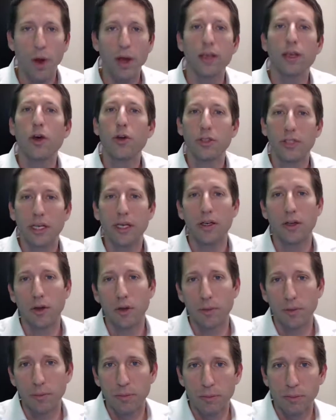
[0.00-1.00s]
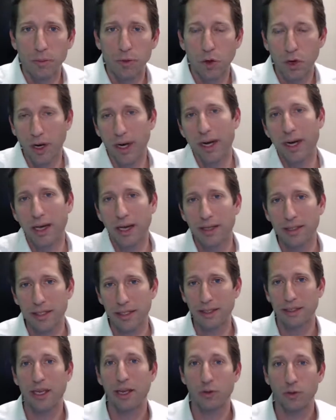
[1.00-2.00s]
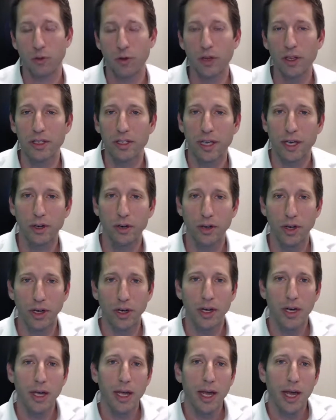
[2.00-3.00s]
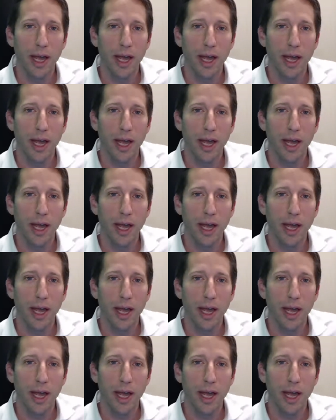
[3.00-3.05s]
goes into creating a successful real estate career.